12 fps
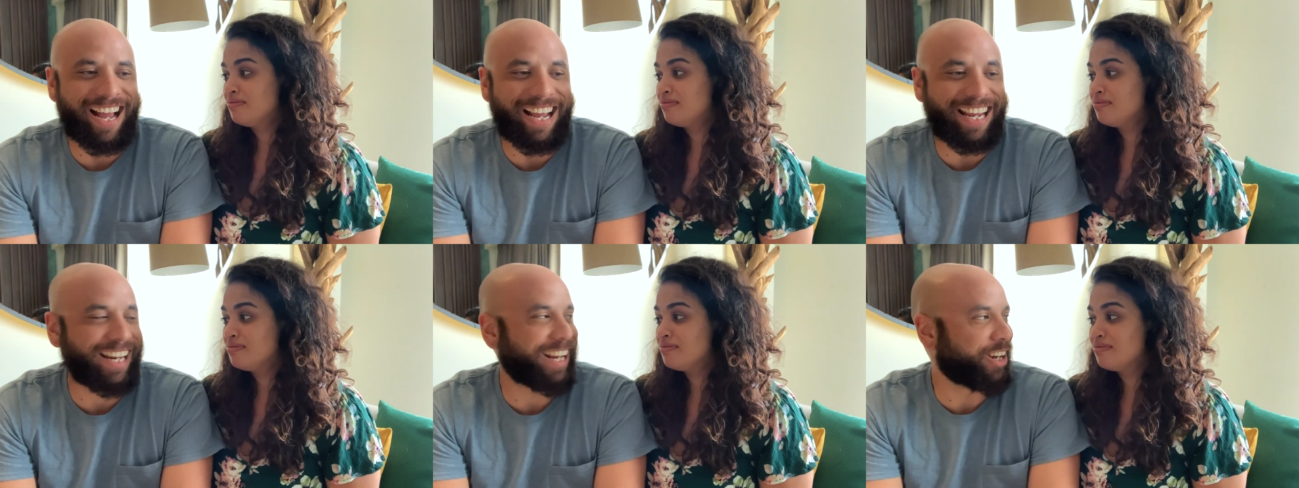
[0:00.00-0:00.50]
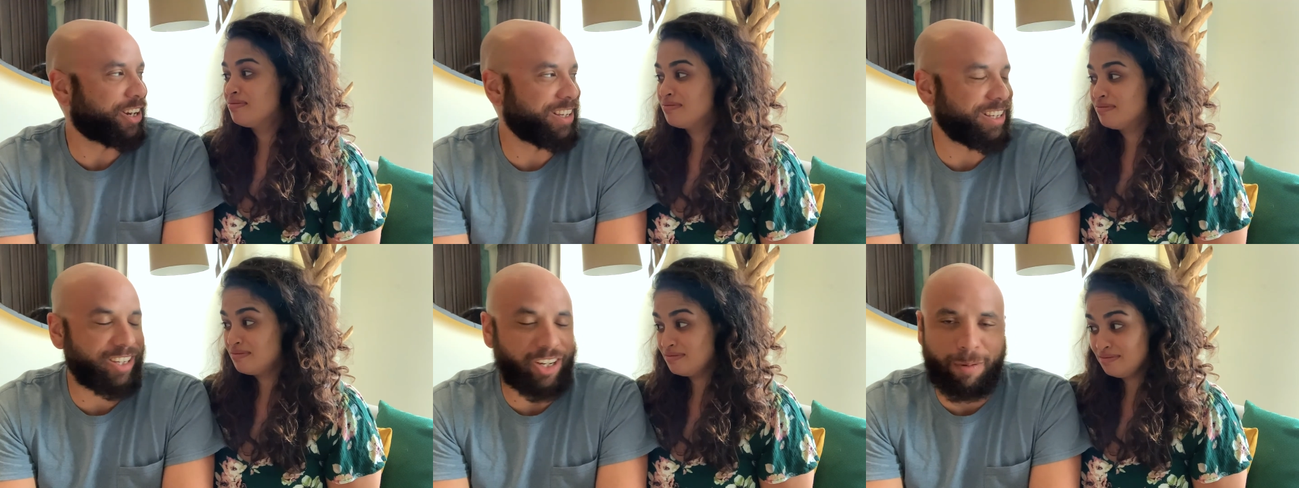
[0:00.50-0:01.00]
Speaker 1: eating
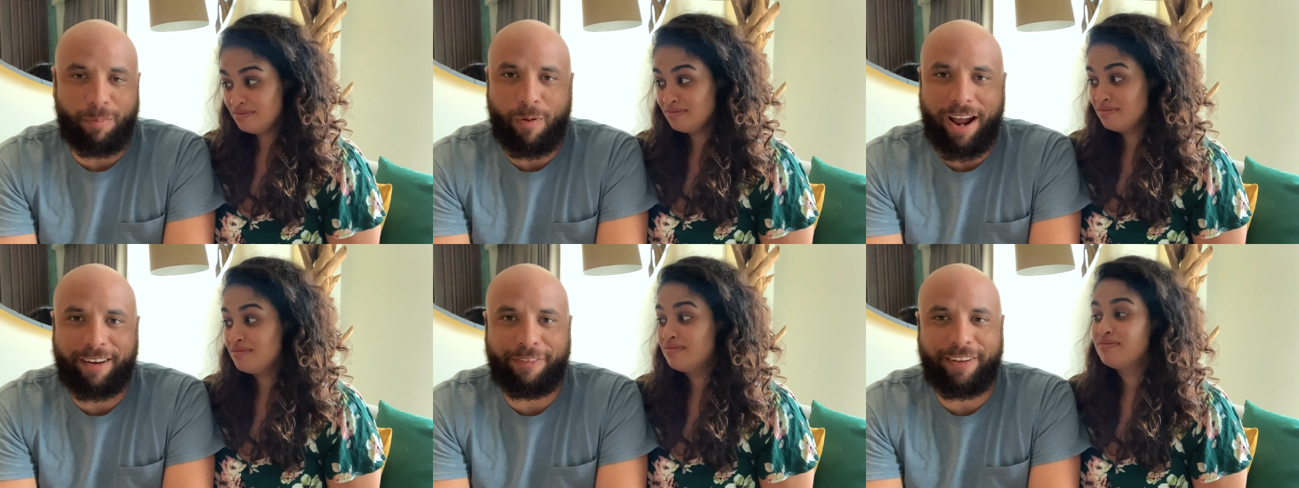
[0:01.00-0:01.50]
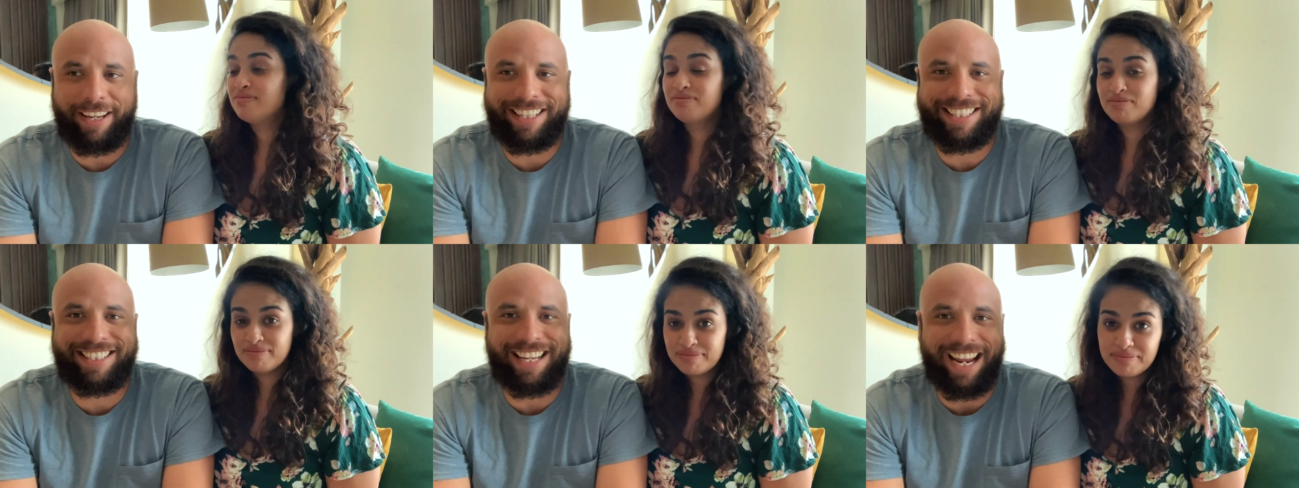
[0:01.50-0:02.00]
good
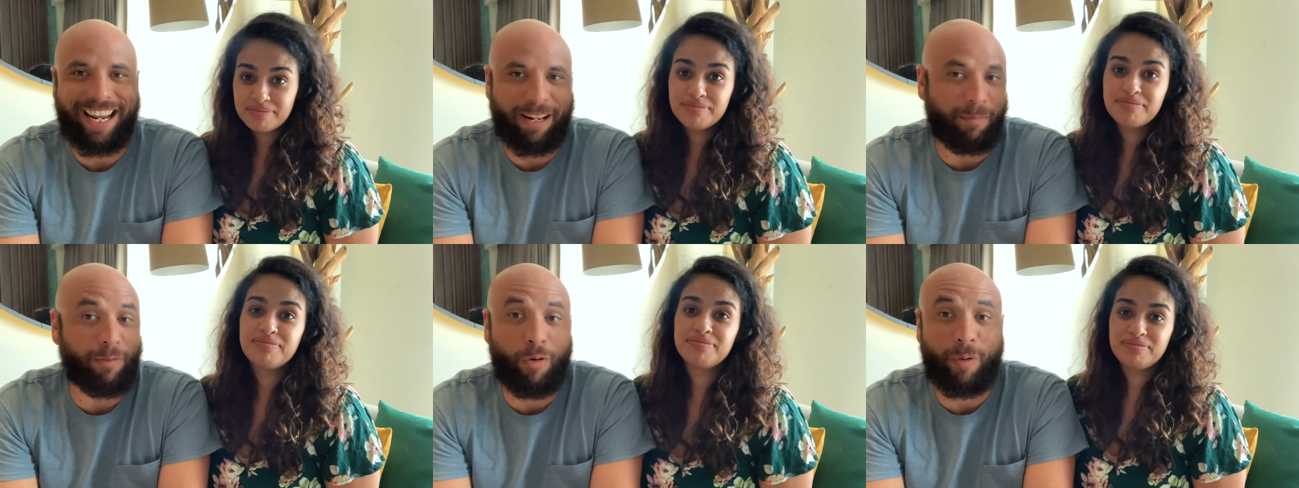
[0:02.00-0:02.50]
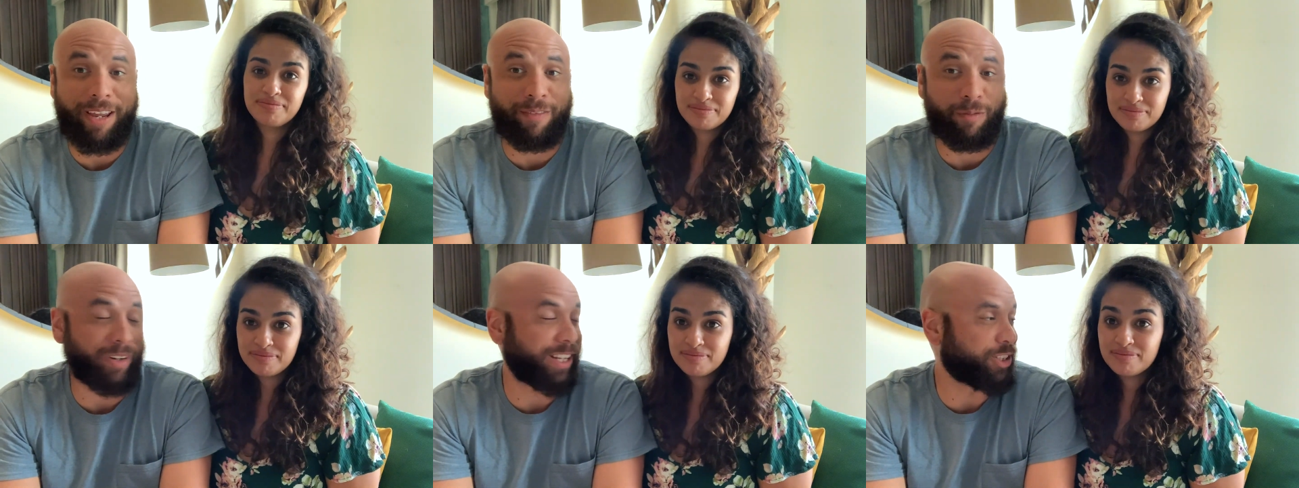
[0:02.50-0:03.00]
breakfast, and before we even
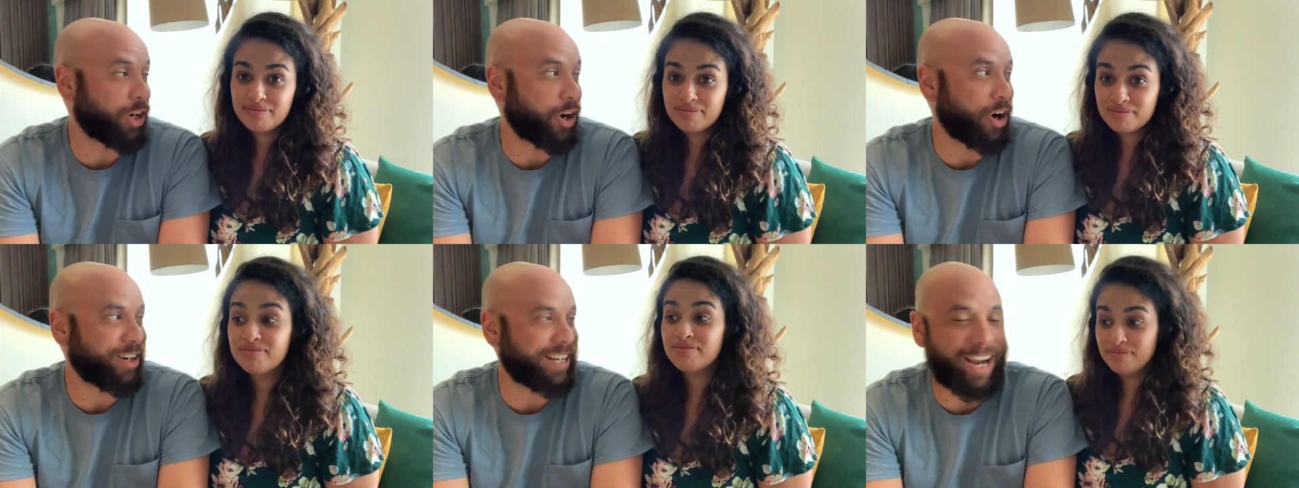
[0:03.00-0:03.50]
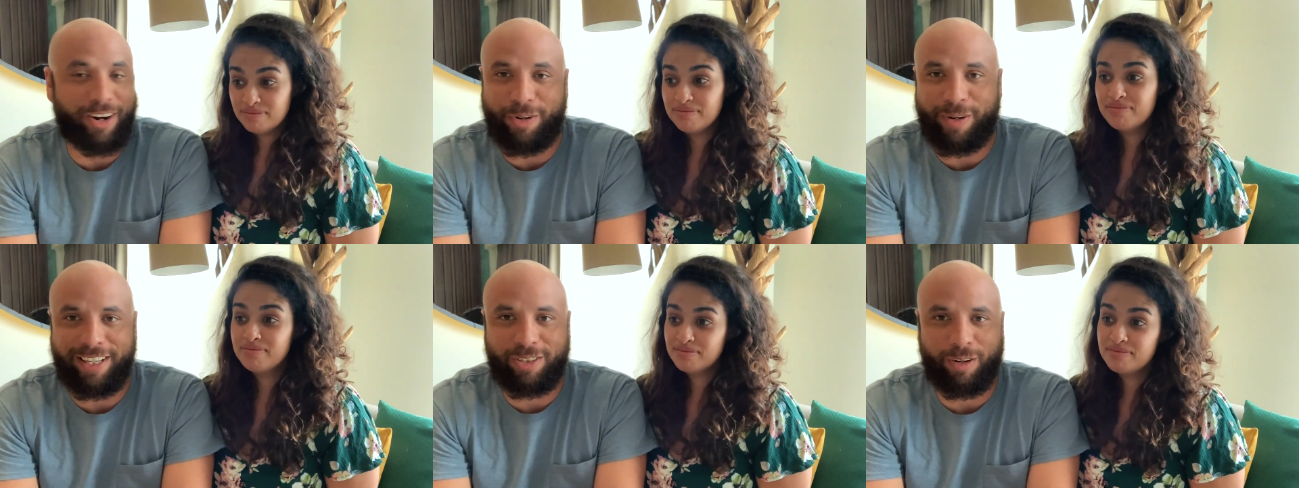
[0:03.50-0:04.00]
really start our day or do
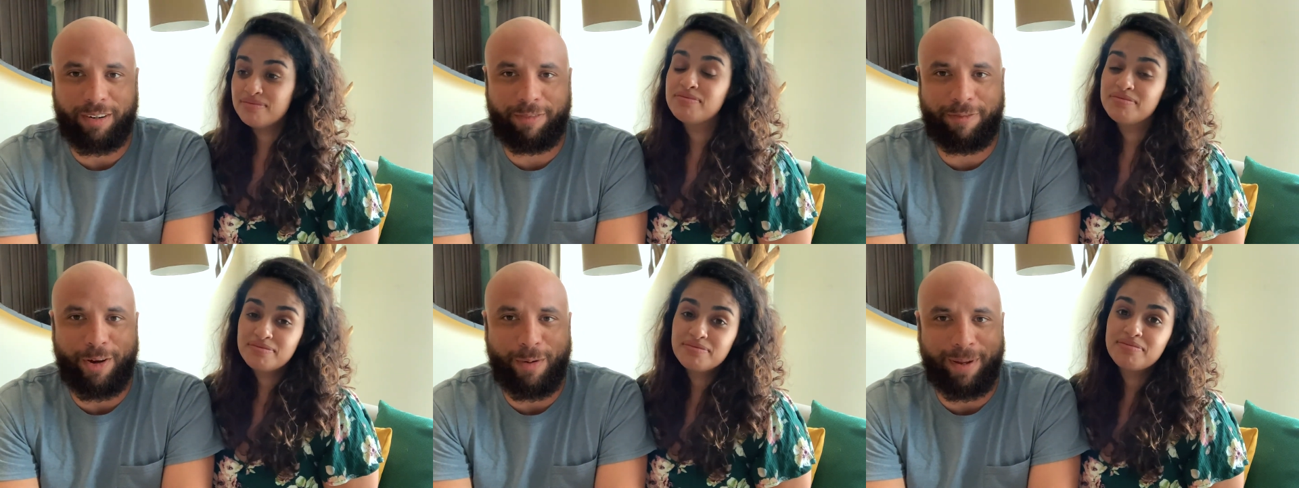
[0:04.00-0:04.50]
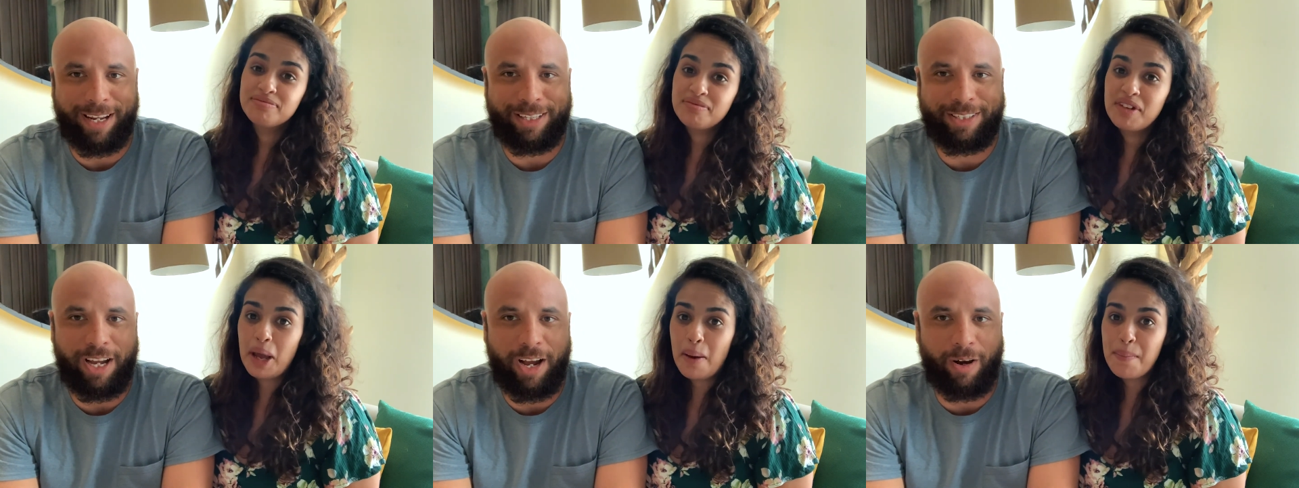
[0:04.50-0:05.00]
any sort of filming.
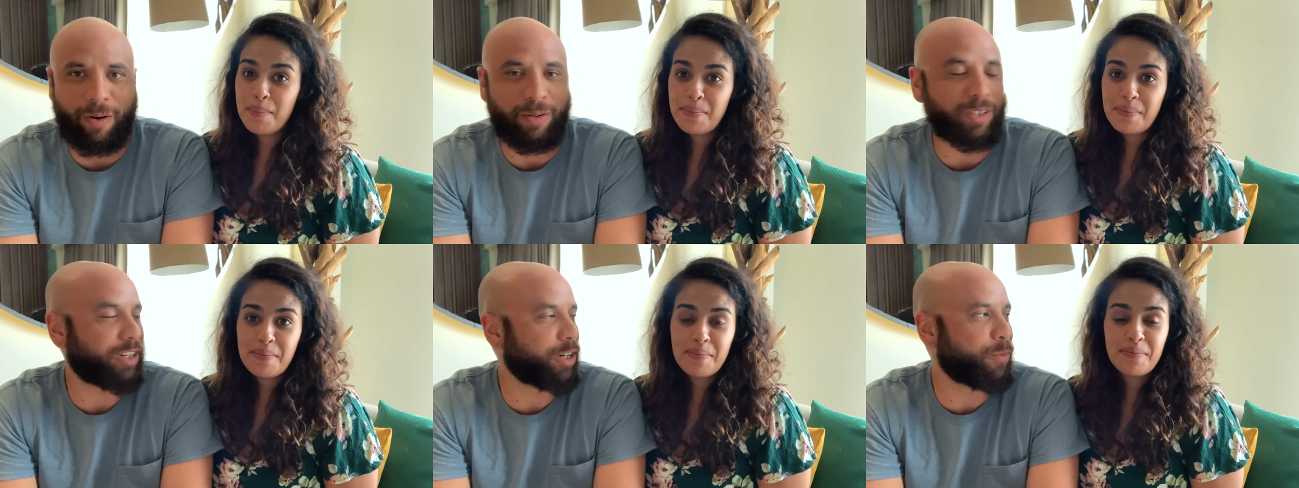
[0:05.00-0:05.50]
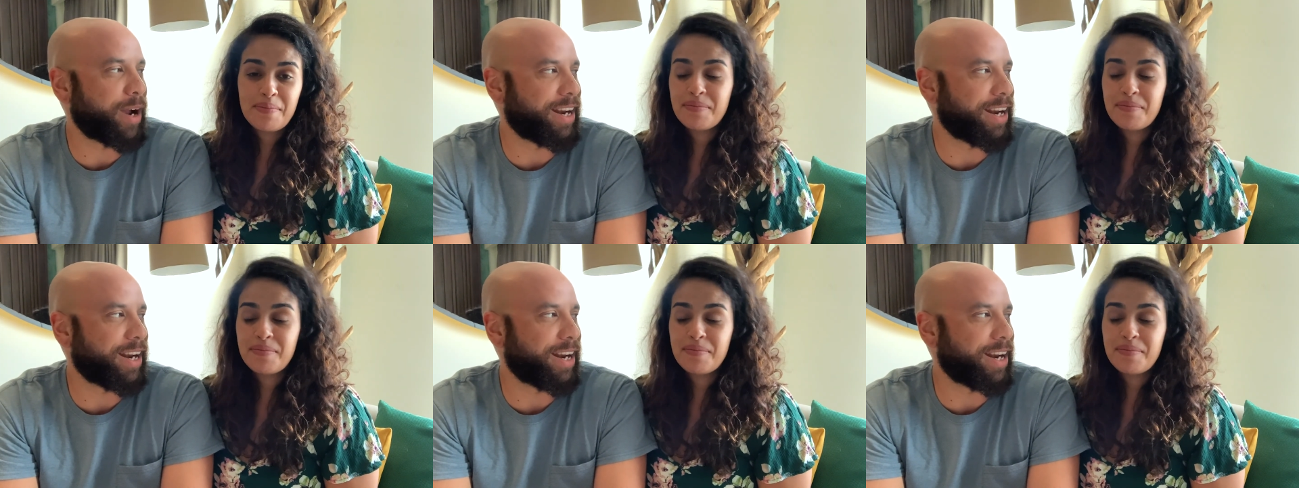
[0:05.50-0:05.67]
So it was a good way